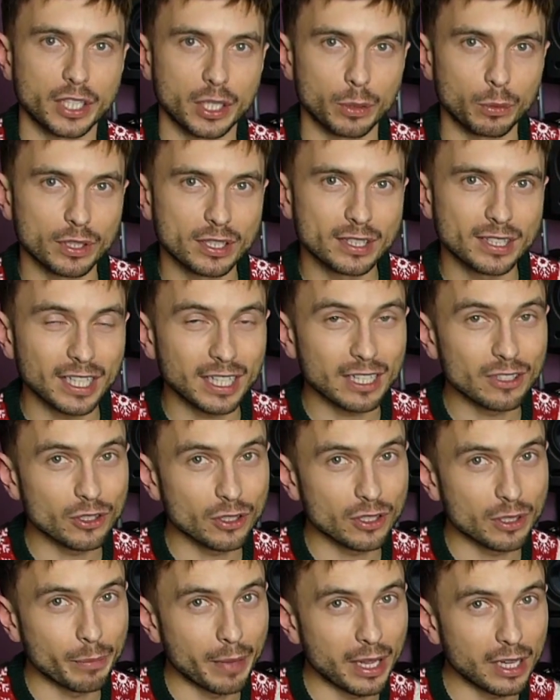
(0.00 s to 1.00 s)
He was sticking
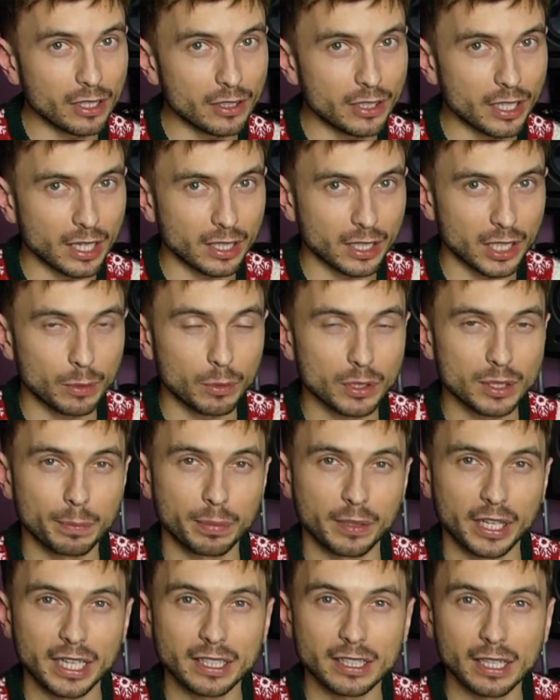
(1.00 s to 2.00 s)
to the melody and he was
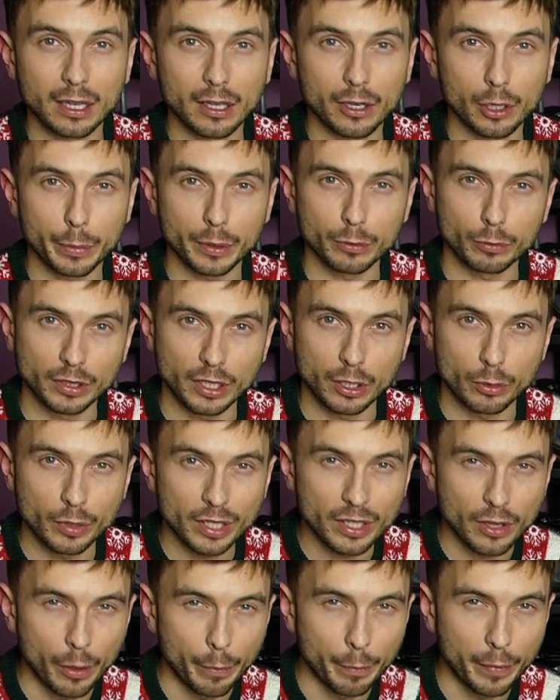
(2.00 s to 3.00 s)
playing a little bit with the
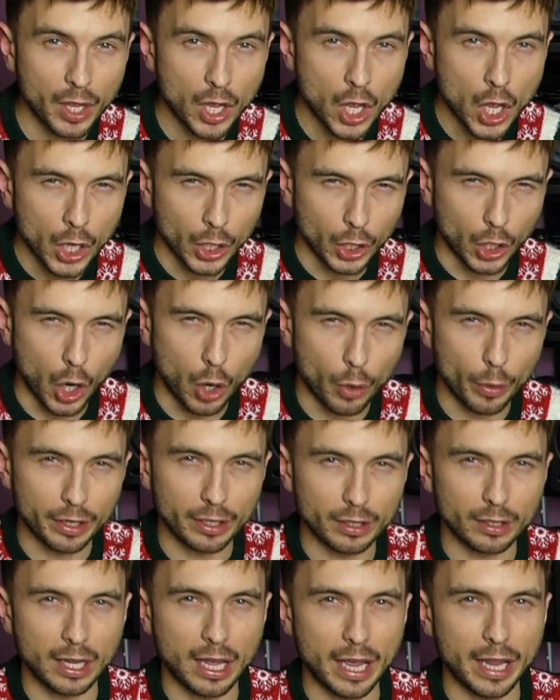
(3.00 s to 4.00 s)
rhythm,
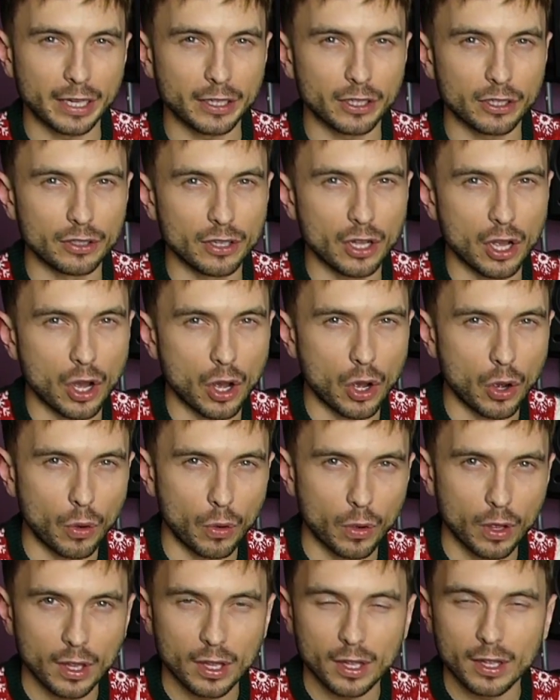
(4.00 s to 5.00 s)
going like, you
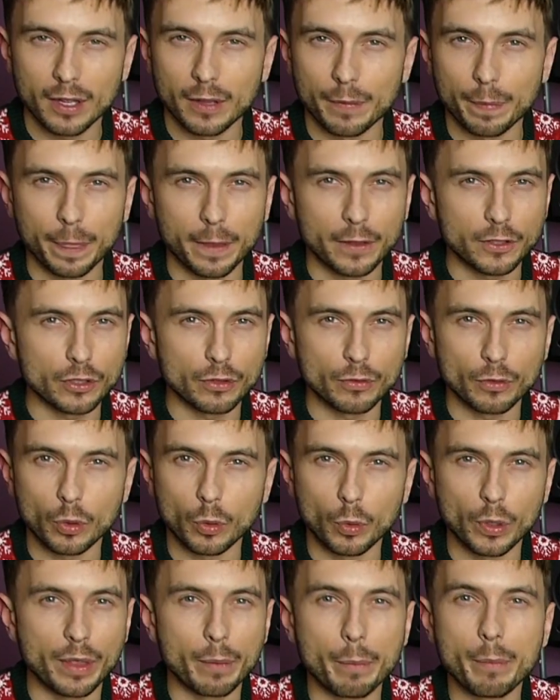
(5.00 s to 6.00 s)
know,
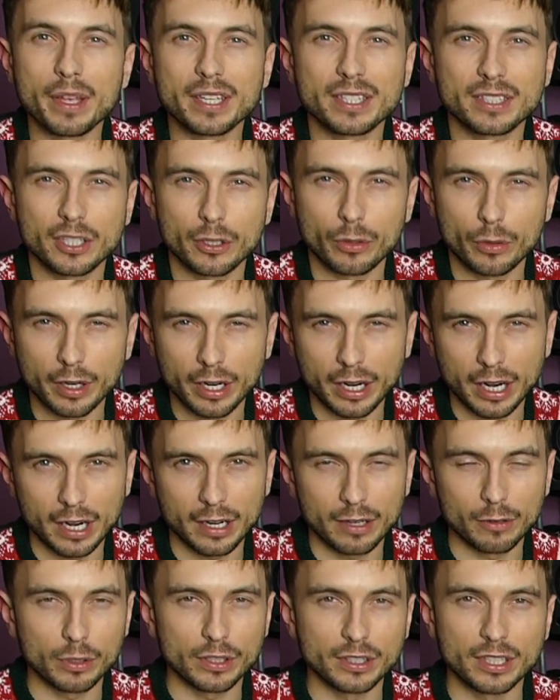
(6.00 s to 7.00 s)
with a mystery
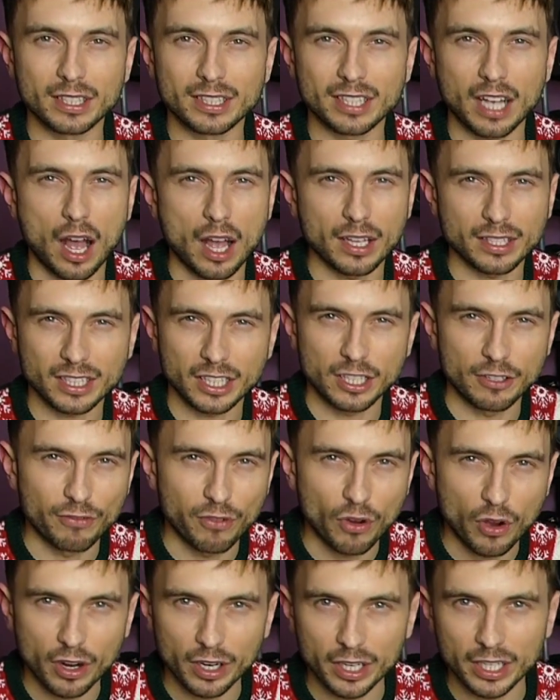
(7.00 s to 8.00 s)
and with this husky
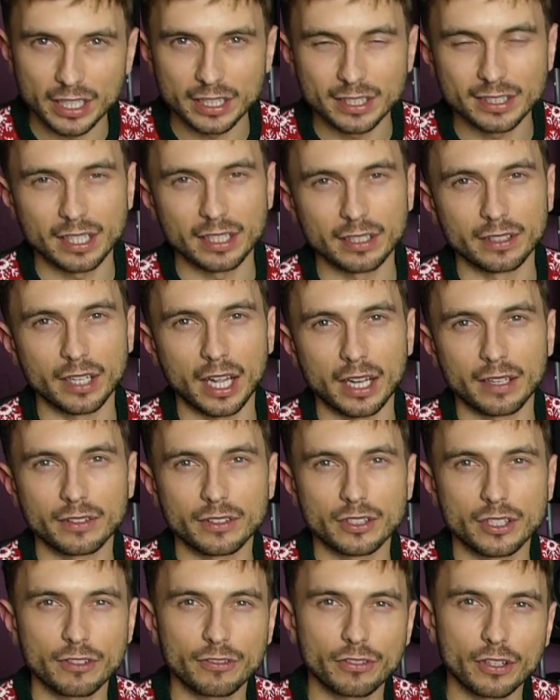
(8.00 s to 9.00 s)
voice
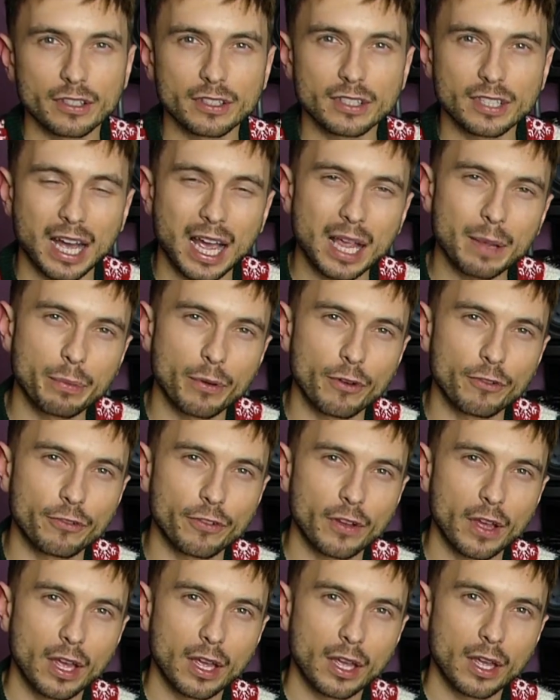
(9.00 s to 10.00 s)
and different type of
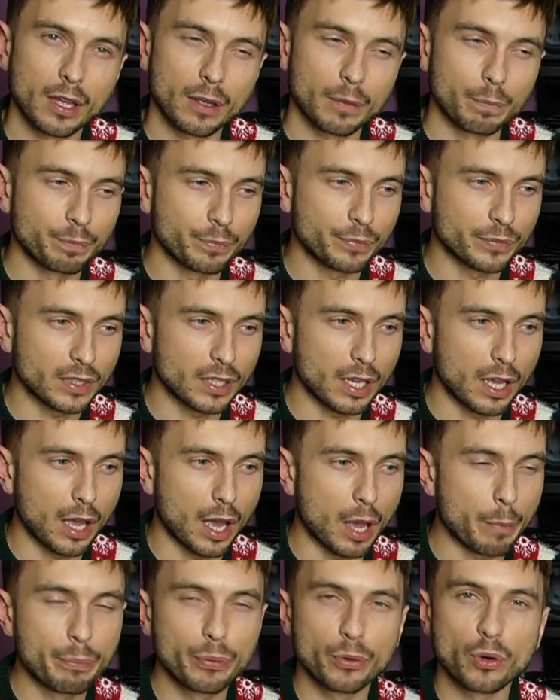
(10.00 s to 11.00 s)

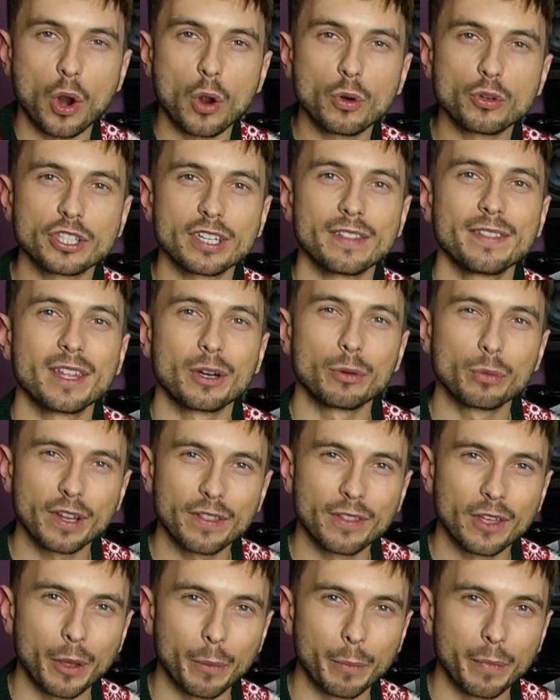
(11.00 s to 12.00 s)
approaching the
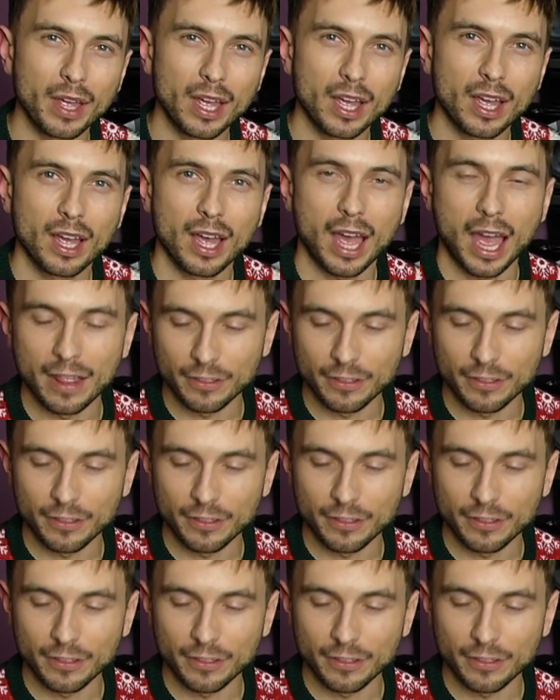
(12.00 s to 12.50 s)
rhythm.